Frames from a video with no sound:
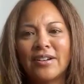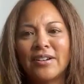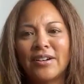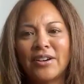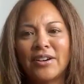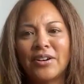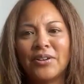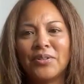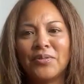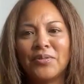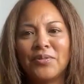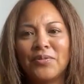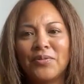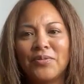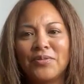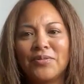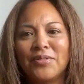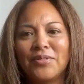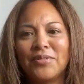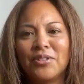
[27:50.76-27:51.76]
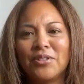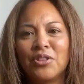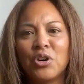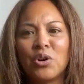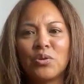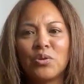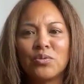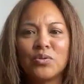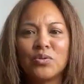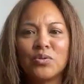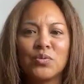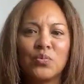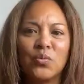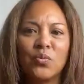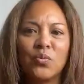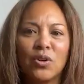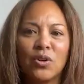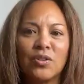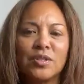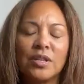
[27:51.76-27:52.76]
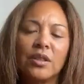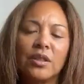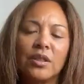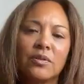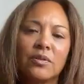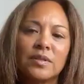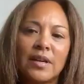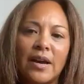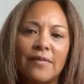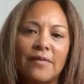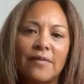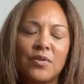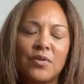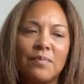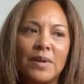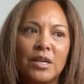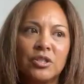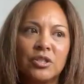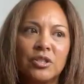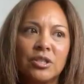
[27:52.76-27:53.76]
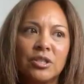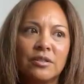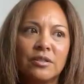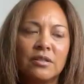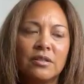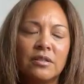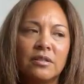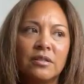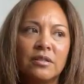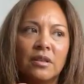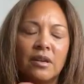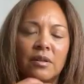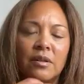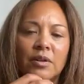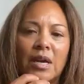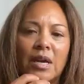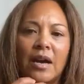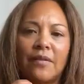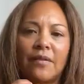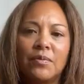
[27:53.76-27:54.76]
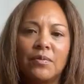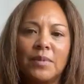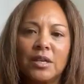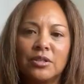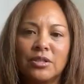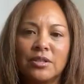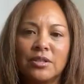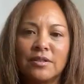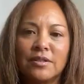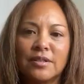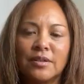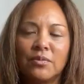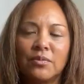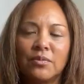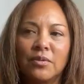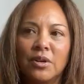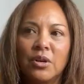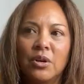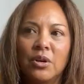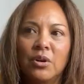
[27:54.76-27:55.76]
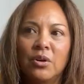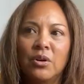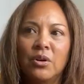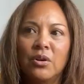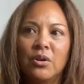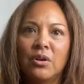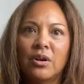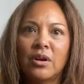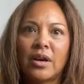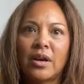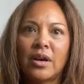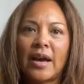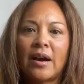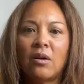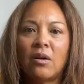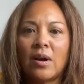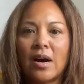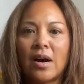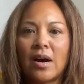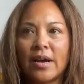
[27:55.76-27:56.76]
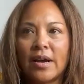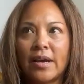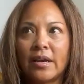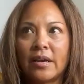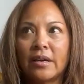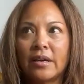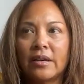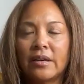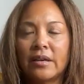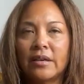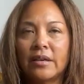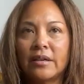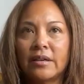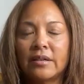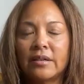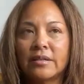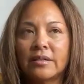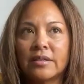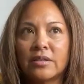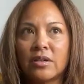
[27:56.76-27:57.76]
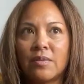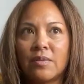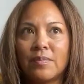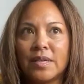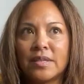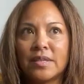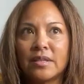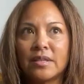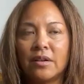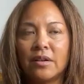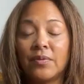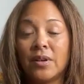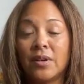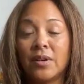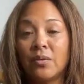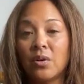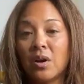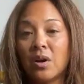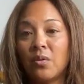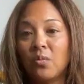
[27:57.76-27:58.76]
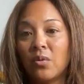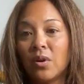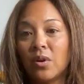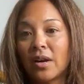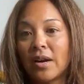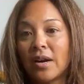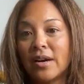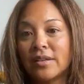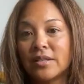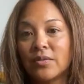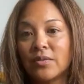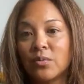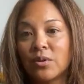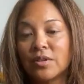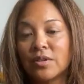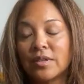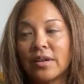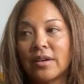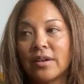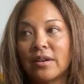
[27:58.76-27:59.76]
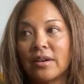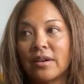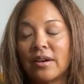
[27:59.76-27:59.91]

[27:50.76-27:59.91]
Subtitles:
of those words and those affirmations and how I saw myself, and what kinds of words I